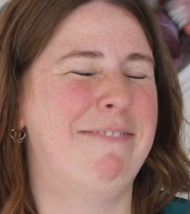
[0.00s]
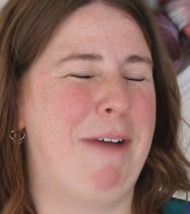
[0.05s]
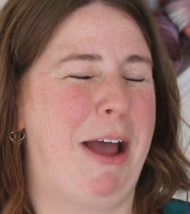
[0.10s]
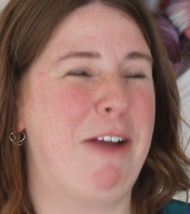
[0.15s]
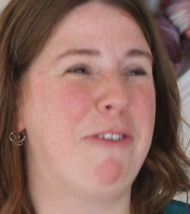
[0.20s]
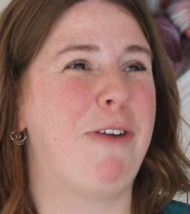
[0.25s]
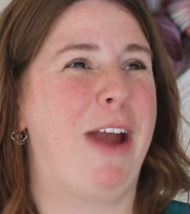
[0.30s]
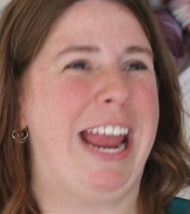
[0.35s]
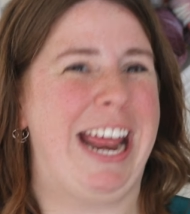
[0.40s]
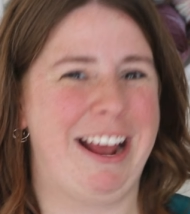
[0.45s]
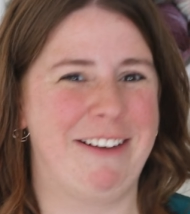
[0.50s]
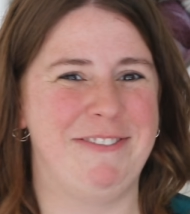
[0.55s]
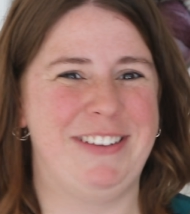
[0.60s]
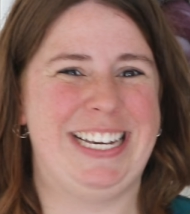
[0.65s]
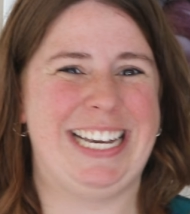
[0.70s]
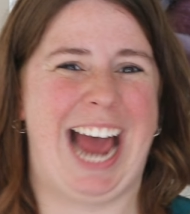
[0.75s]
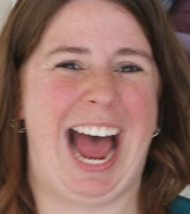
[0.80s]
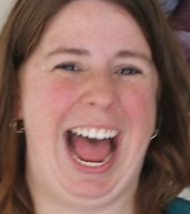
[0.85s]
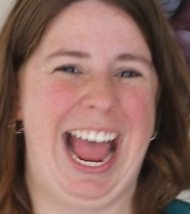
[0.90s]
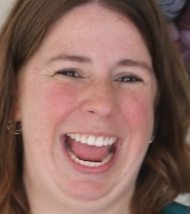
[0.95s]
my rate
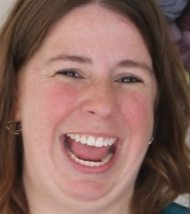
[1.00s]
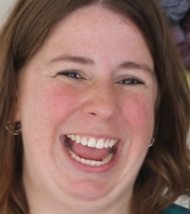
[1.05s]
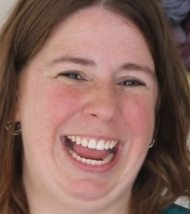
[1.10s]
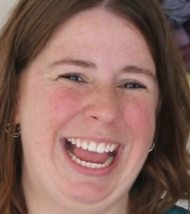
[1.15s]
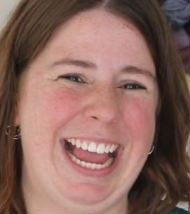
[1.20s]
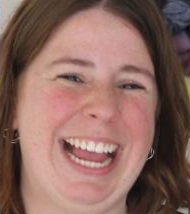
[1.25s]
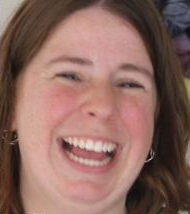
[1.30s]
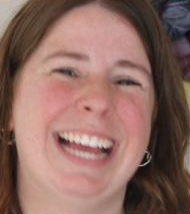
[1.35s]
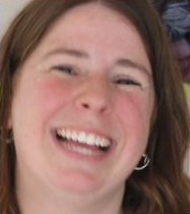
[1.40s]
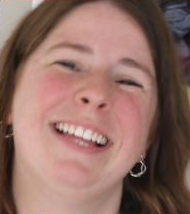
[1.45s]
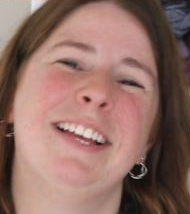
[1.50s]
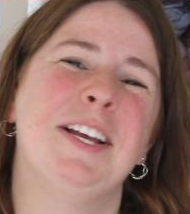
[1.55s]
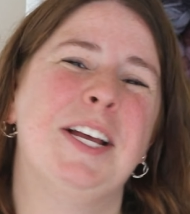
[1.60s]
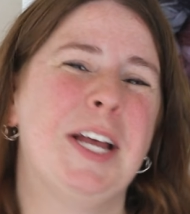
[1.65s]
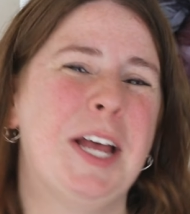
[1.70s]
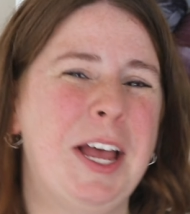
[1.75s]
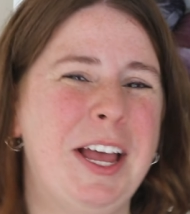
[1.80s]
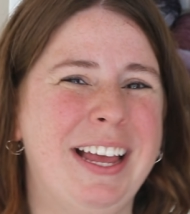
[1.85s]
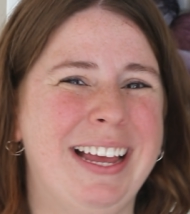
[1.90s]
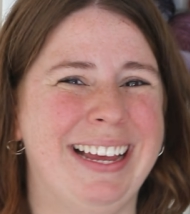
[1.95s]
of dying.
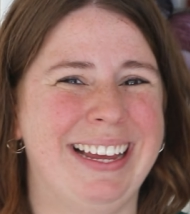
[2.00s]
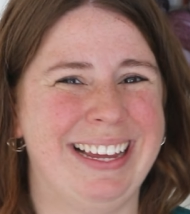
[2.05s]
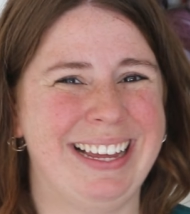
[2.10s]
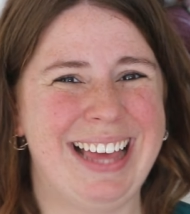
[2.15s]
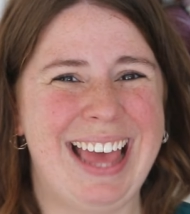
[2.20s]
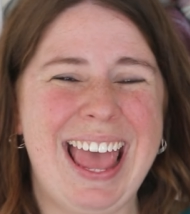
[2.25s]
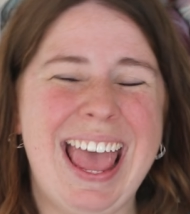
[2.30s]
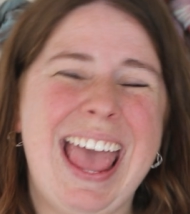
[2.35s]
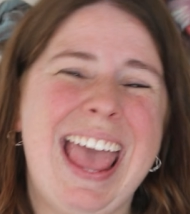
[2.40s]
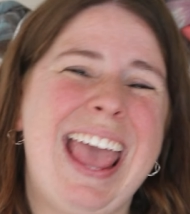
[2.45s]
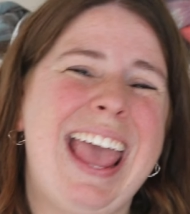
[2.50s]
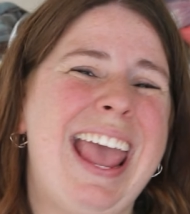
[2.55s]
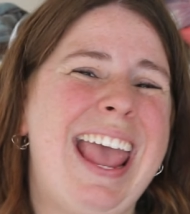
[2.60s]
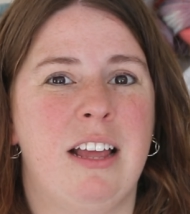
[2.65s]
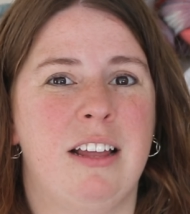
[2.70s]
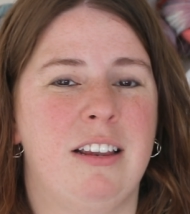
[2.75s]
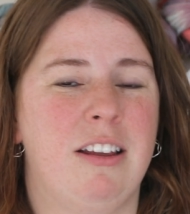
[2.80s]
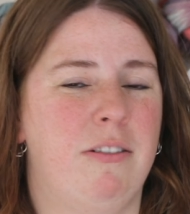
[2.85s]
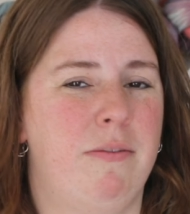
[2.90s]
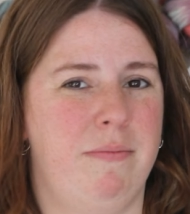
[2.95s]

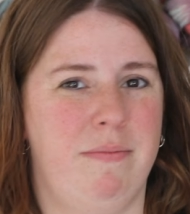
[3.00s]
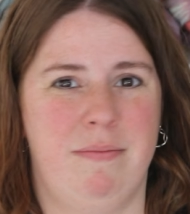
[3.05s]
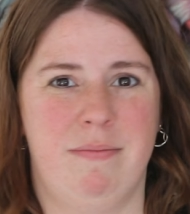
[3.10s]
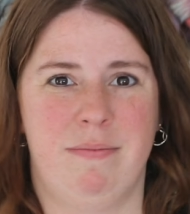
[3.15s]
no.